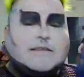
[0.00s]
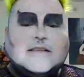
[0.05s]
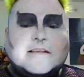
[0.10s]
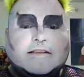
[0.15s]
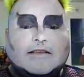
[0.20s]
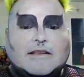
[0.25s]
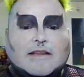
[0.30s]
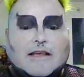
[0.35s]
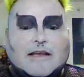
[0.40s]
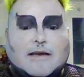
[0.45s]

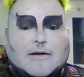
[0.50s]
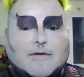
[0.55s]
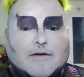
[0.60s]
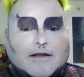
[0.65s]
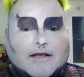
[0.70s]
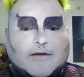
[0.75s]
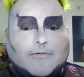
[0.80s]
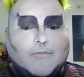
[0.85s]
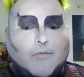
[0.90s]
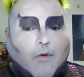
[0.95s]
is
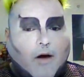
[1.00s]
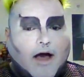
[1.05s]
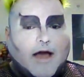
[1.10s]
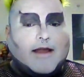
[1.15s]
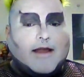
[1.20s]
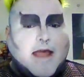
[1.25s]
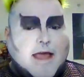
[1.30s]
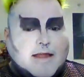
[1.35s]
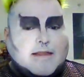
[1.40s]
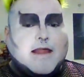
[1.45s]
literally what
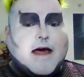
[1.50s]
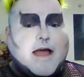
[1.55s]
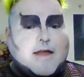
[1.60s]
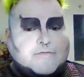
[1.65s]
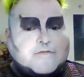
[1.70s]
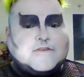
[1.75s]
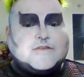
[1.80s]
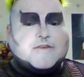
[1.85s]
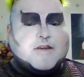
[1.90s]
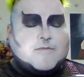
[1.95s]
a live
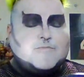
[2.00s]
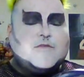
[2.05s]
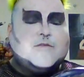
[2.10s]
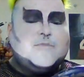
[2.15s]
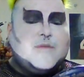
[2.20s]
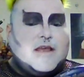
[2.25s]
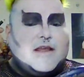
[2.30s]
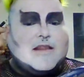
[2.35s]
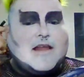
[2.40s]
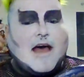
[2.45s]
stream would
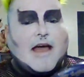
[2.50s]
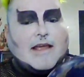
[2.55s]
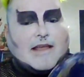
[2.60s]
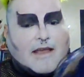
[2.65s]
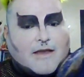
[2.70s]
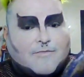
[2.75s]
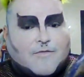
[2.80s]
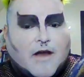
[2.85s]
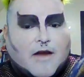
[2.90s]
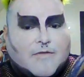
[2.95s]
be like
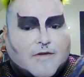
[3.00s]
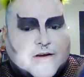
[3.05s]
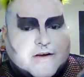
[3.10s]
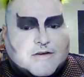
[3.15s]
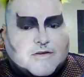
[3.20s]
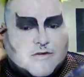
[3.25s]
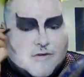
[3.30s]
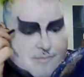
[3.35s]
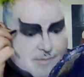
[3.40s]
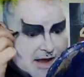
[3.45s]
if I were to
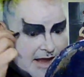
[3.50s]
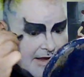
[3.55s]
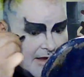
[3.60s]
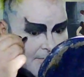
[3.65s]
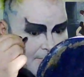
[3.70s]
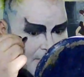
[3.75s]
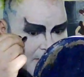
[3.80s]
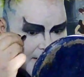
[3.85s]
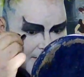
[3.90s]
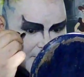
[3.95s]
do a makeup live